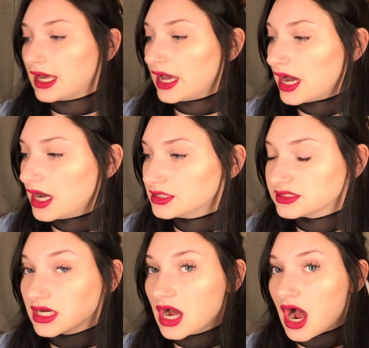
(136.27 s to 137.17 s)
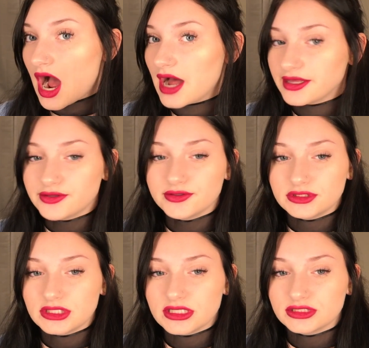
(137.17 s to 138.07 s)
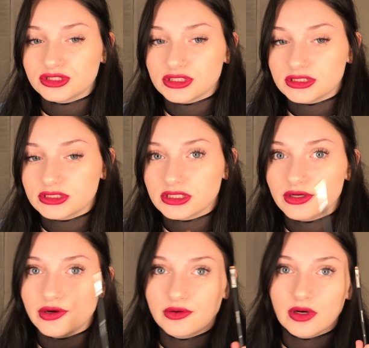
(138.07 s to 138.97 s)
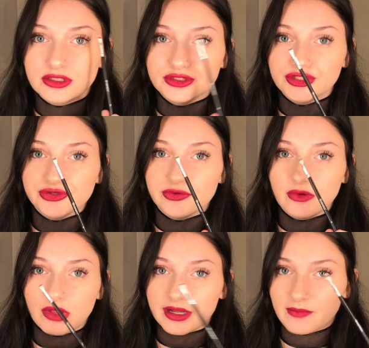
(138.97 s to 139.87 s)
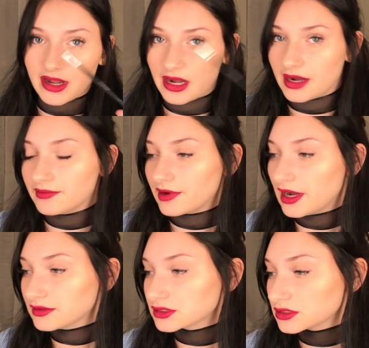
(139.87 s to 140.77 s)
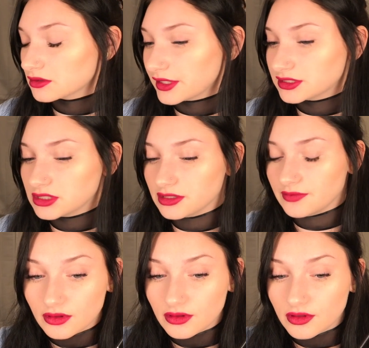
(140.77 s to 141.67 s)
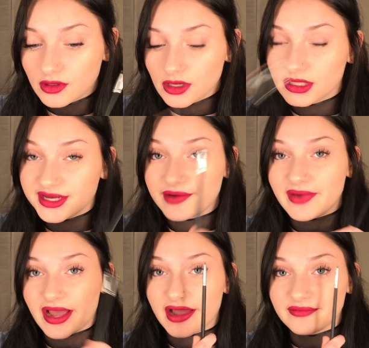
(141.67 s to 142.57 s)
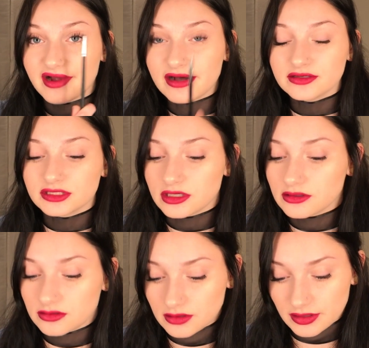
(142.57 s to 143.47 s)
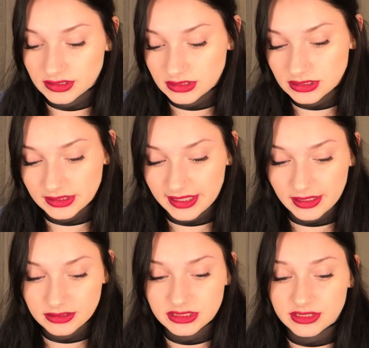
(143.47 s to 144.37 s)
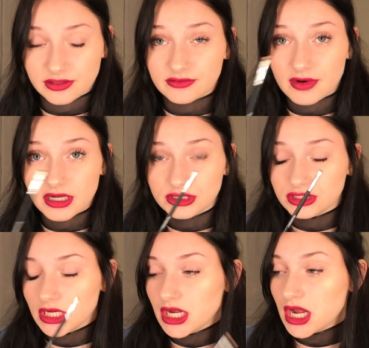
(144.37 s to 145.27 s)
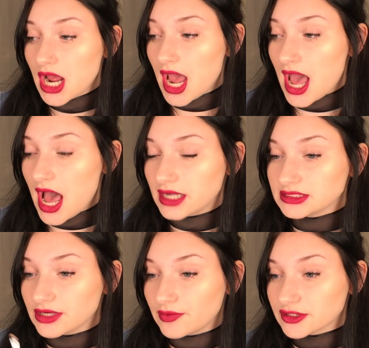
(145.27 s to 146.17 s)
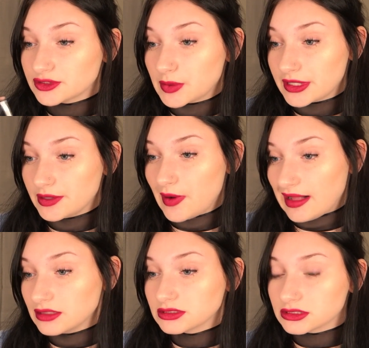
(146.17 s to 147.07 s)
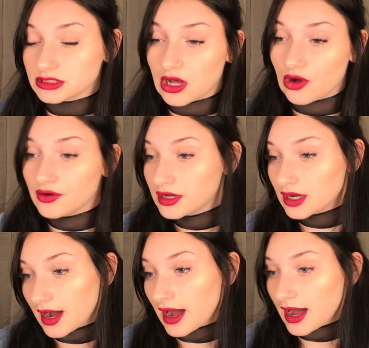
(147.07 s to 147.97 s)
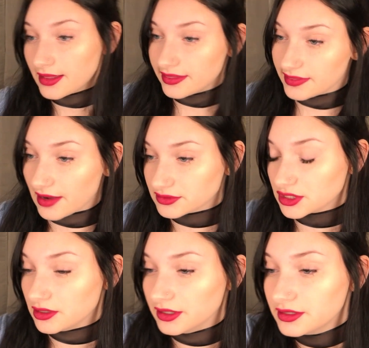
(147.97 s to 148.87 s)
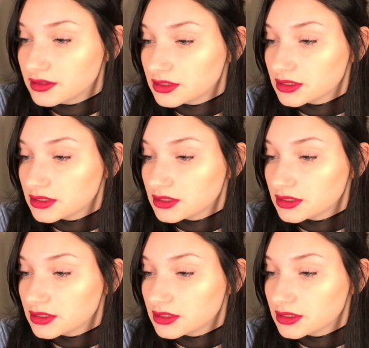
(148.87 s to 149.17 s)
and I use this just to do like my eyebrows, like to clean up my eyebrows. This is like a concealer brush, and it worked pretty well, so that was good.